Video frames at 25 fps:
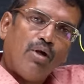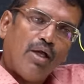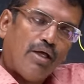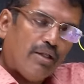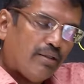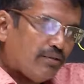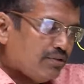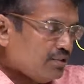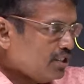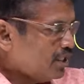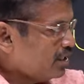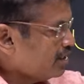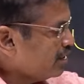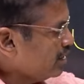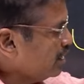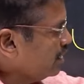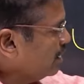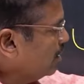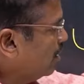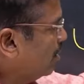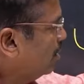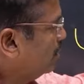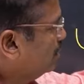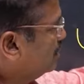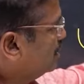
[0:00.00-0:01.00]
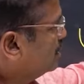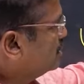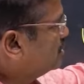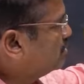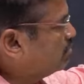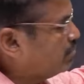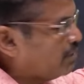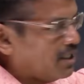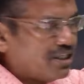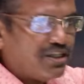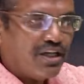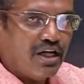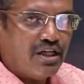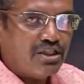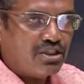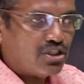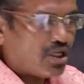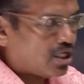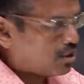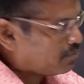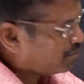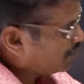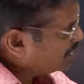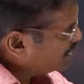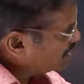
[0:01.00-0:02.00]
Uh, generally all these metals
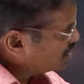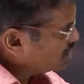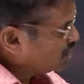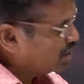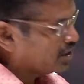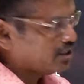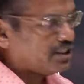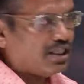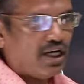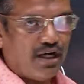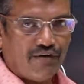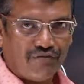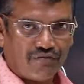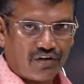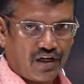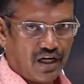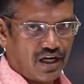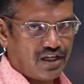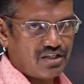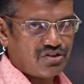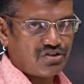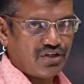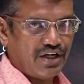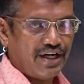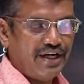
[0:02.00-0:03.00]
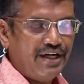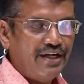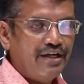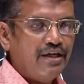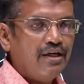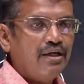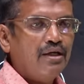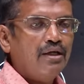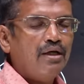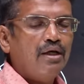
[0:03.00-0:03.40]
are placed on the left hand side.